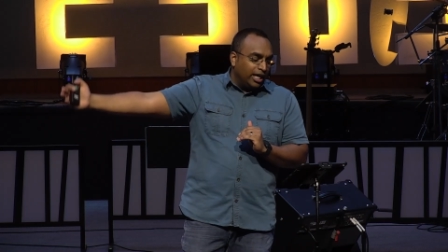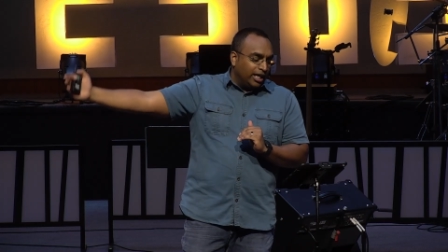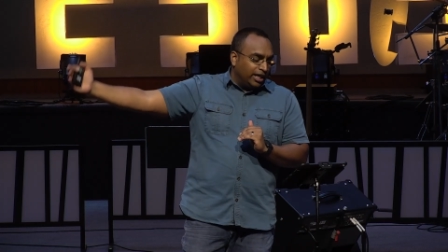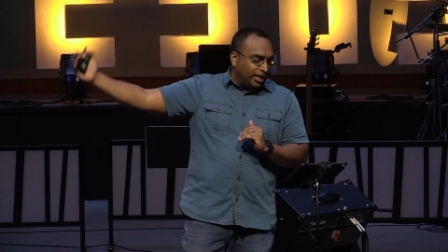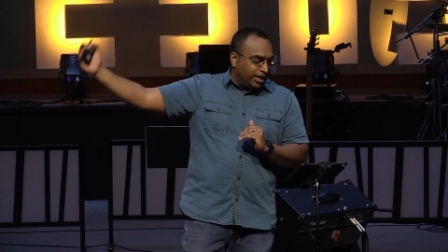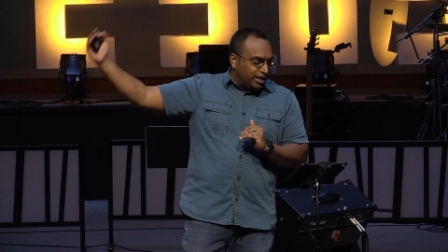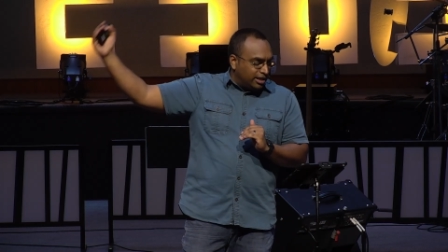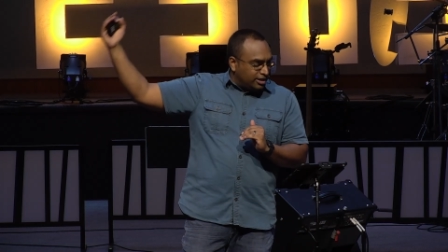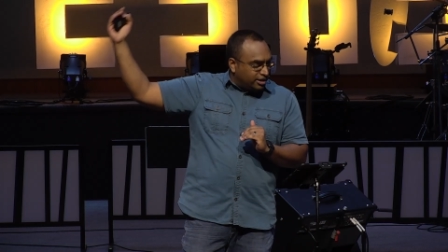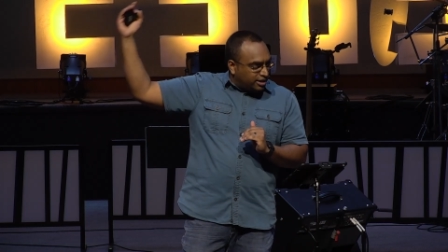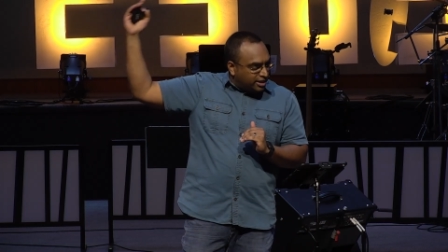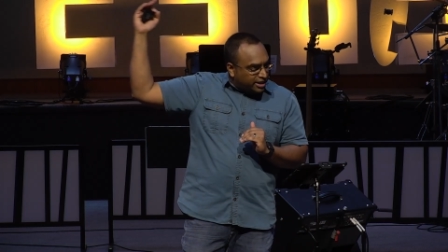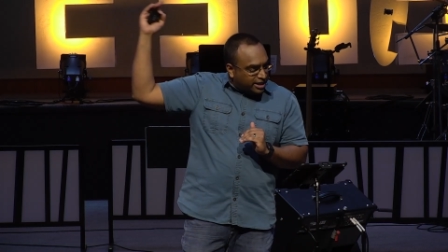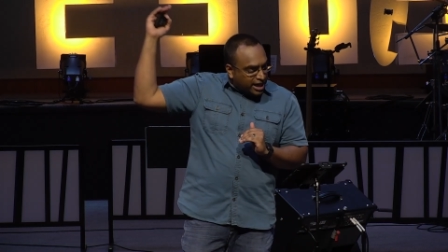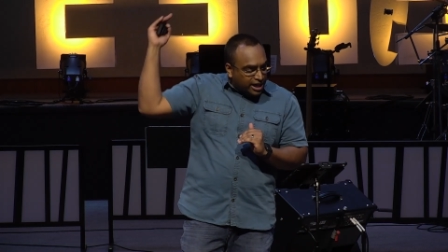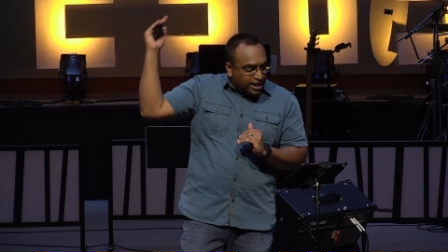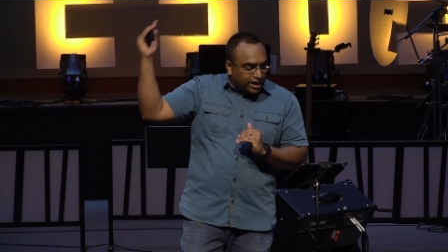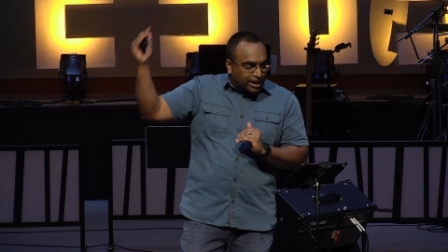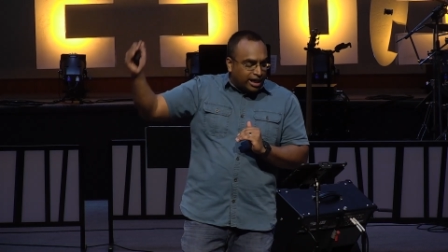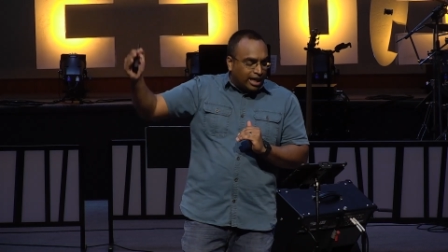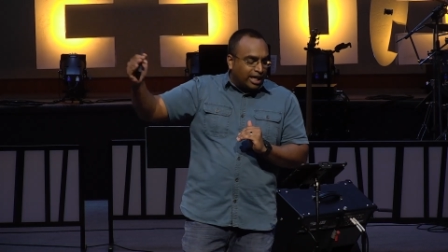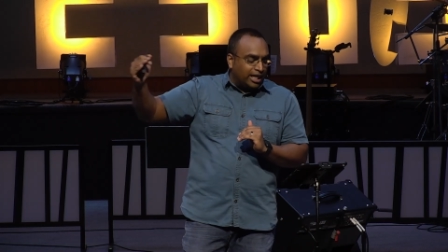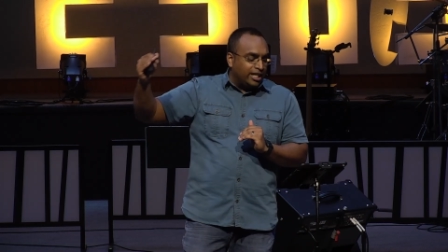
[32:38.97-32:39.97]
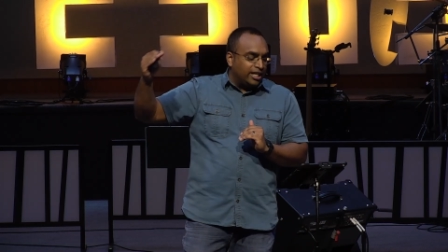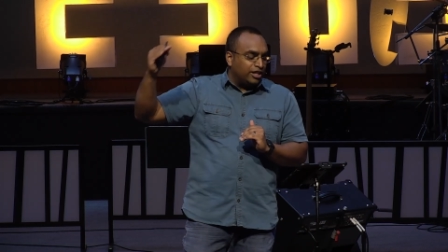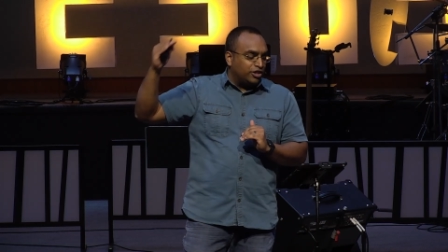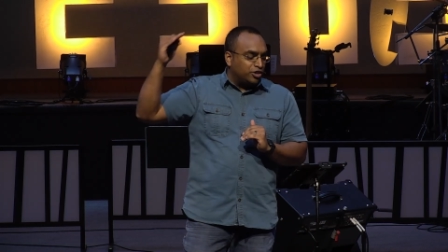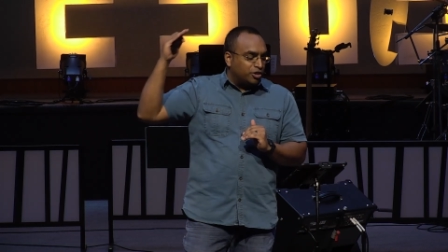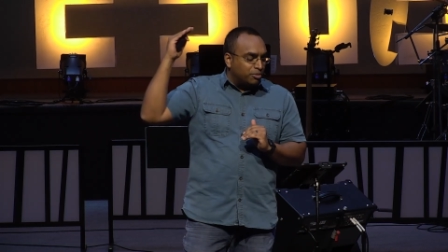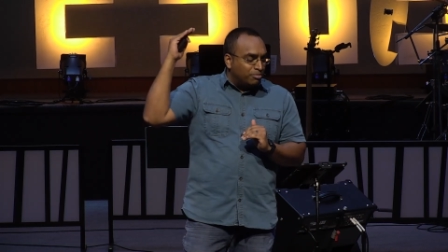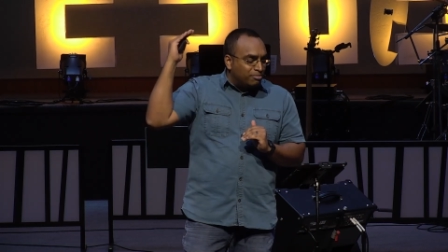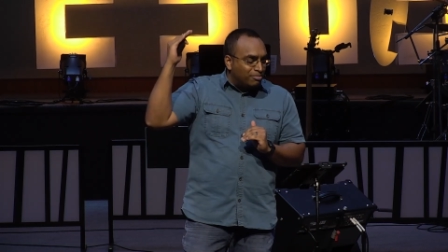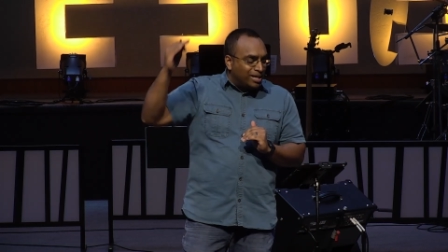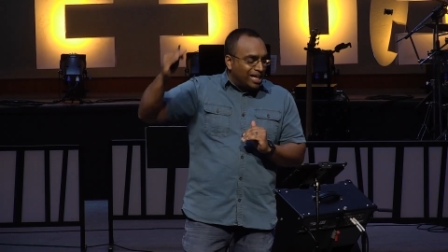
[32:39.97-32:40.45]
he's dedicating it
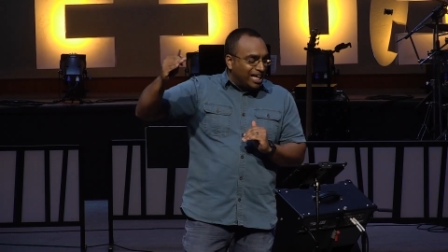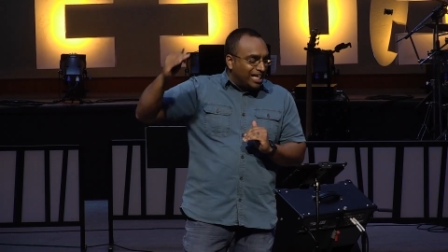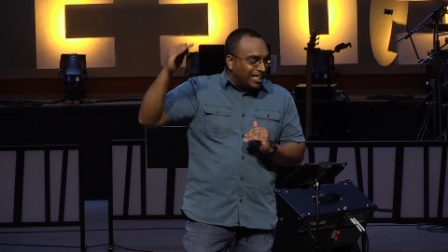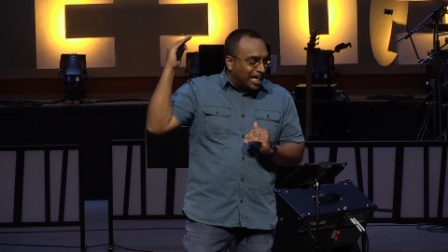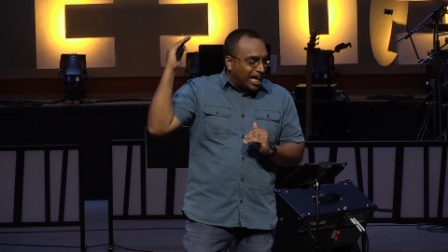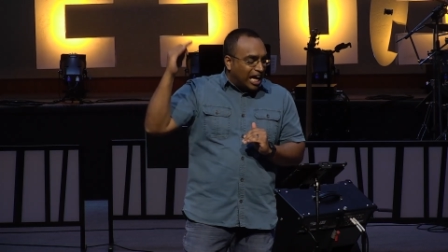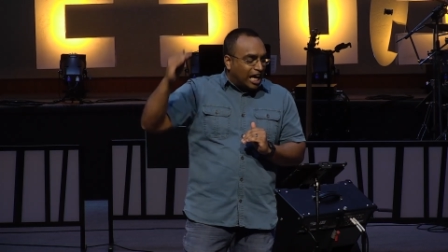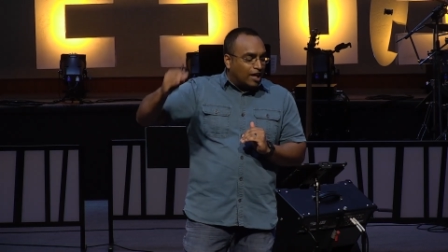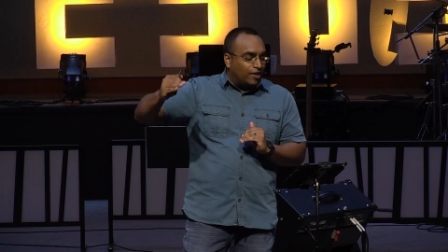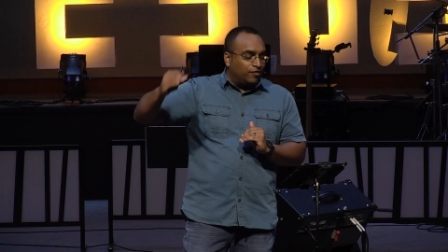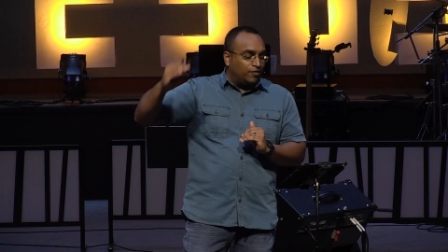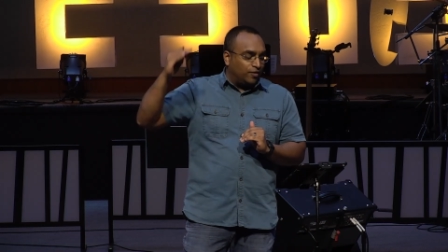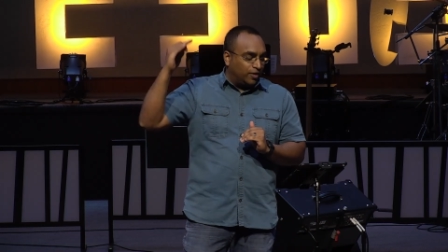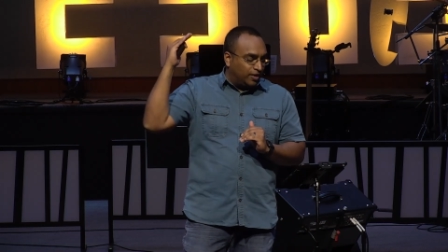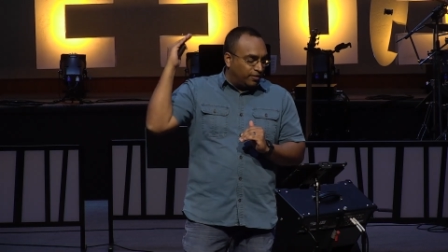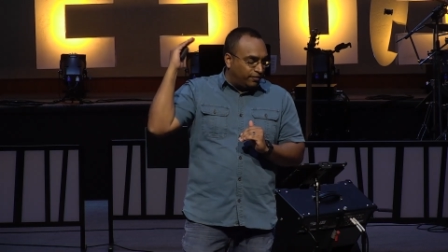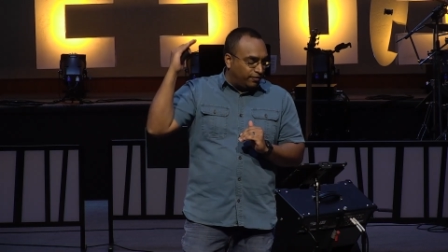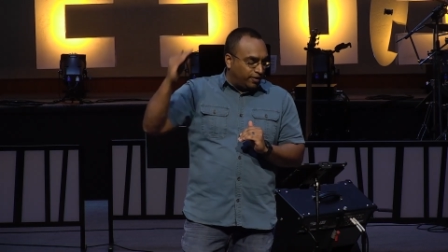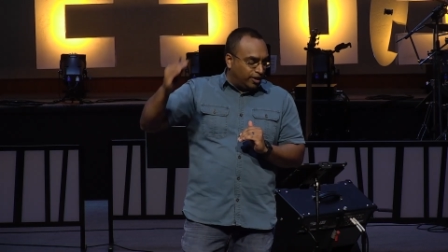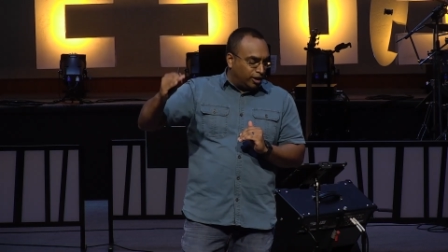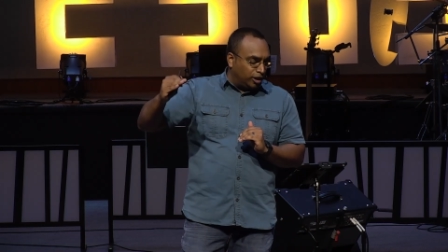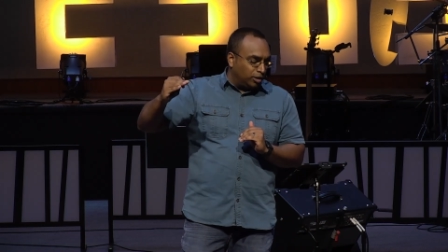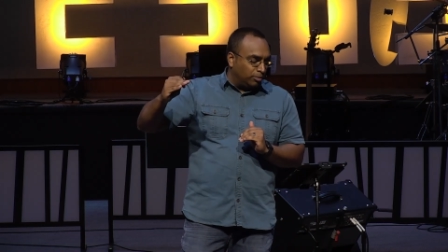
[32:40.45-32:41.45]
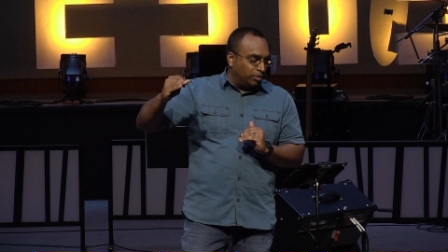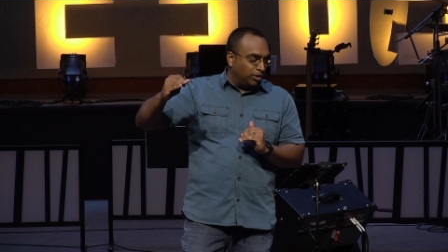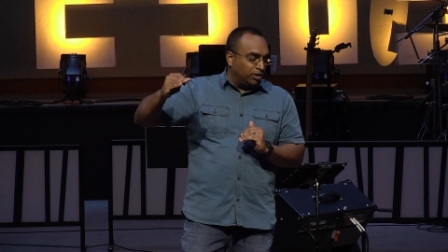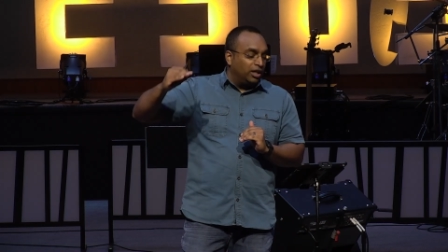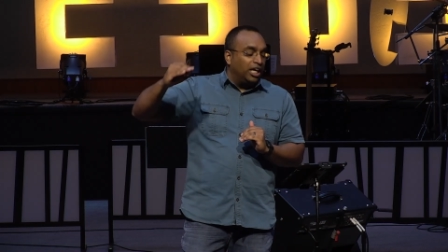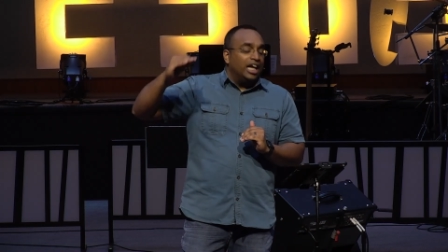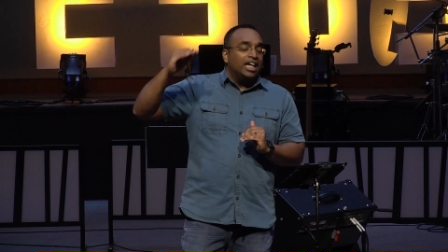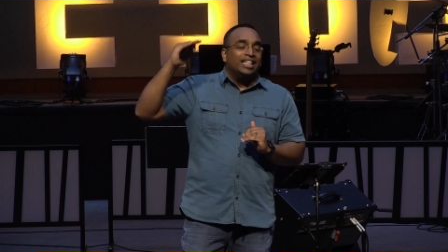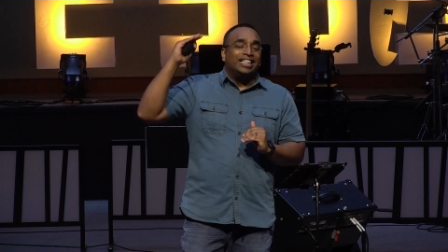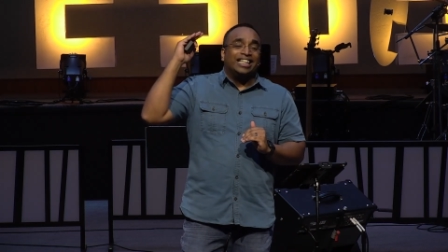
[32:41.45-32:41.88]
to make Alpha available